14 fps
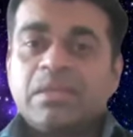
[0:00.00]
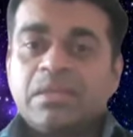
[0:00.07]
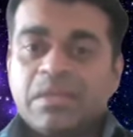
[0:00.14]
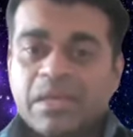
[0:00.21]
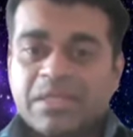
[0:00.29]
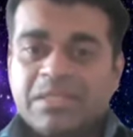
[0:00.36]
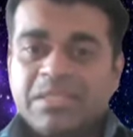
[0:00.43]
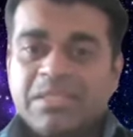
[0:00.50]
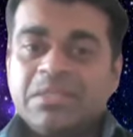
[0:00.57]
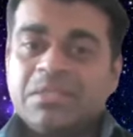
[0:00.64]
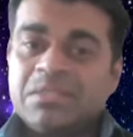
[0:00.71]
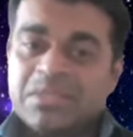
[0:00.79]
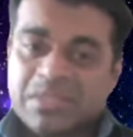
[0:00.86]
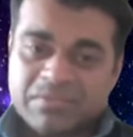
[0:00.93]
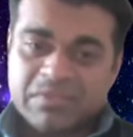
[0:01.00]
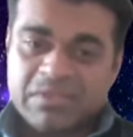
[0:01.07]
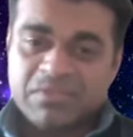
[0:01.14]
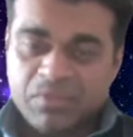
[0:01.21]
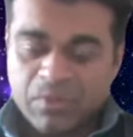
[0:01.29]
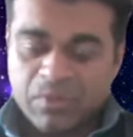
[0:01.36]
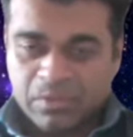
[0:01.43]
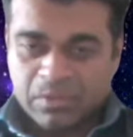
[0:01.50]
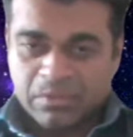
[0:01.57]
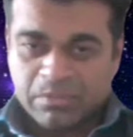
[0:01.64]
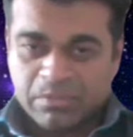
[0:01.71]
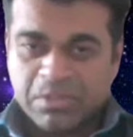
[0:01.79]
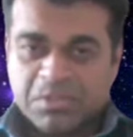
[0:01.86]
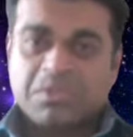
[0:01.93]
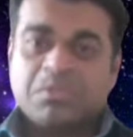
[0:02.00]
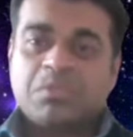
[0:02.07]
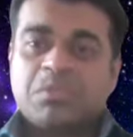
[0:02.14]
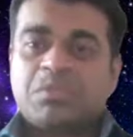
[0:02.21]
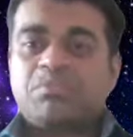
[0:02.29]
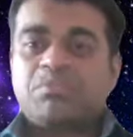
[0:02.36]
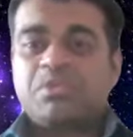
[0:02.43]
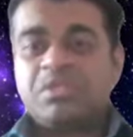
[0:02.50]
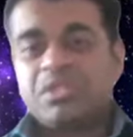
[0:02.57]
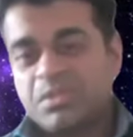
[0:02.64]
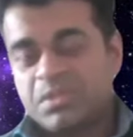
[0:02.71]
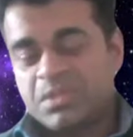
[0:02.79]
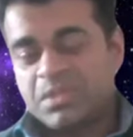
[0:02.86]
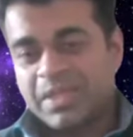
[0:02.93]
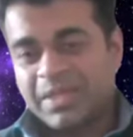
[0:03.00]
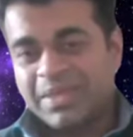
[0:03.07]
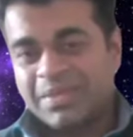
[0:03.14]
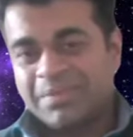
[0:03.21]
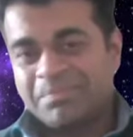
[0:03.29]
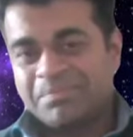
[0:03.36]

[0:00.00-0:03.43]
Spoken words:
1974, because it was produced then.